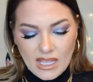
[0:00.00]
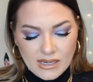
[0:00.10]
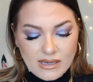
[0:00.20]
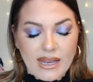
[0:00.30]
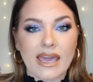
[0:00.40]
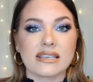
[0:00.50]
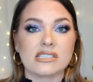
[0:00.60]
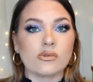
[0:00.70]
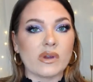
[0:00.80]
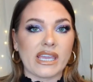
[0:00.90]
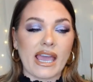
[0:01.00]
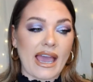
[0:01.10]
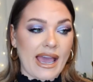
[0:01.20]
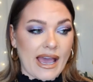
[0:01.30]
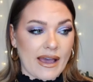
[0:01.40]
Next we
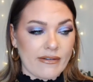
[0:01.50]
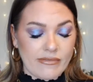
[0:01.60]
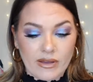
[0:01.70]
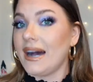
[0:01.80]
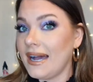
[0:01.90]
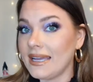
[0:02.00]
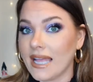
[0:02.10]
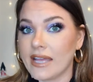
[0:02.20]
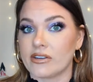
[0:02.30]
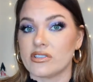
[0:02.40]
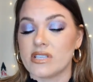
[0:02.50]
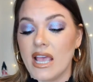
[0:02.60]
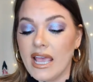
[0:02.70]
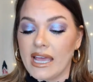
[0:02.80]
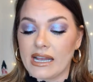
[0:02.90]
have highlighters.
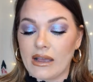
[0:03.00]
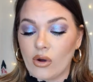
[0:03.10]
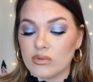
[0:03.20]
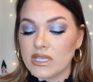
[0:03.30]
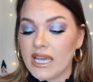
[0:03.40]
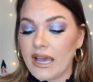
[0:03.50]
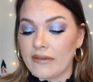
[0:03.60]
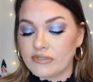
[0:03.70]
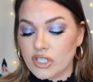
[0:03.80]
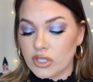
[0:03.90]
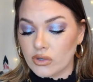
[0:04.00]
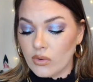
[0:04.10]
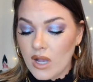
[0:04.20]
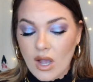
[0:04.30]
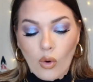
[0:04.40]
And I only have
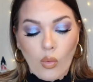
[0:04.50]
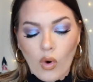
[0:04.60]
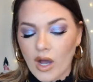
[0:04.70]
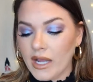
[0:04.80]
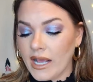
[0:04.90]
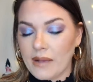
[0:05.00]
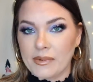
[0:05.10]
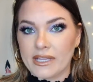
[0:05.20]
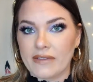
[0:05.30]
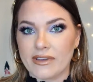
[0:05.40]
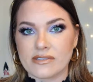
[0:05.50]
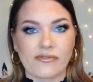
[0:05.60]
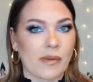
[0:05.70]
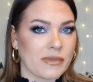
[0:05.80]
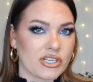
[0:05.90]
2. One, I believe, is
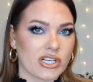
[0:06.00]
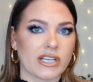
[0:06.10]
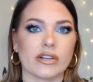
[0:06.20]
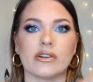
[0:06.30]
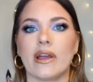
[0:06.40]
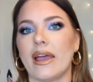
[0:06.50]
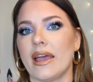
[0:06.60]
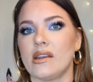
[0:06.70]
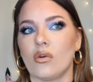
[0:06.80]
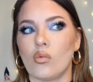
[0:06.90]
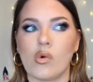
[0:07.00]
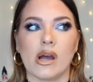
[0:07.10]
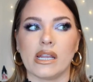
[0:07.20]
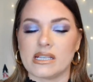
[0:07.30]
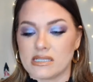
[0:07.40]
from this year and
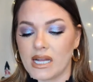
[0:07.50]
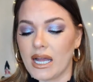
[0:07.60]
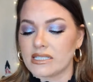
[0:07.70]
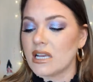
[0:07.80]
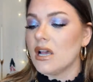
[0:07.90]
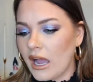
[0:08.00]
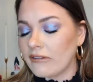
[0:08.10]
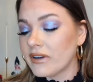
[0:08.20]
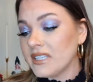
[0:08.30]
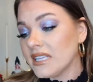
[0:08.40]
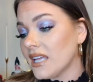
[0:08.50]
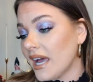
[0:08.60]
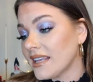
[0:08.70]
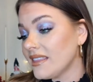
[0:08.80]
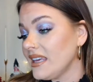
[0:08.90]
one is not. I really
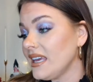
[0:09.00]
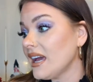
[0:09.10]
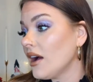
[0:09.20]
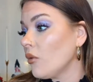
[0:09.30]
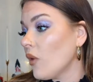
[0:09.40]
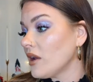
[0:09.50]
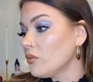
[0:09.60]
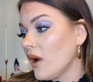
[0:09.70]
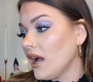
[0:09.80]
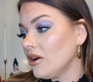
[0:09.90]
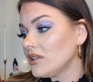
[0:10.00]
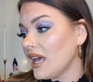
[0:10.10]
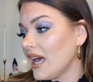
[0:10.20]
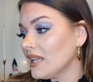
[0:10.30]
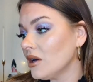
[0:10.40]
like the Wet n Wild
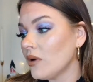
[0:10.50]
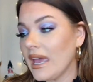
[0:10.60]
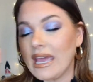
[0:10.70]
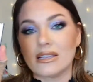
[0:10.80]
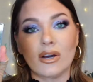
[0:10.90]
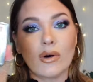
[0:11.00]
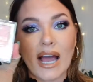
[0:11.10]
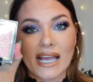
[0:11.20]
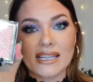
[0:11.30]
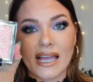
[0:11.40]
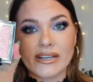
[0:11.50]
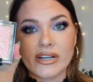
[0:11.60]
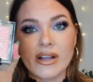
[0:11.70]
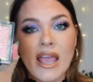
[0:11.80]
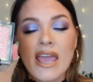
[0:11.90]
Hello Halo
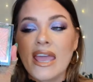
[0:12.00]
highlighter.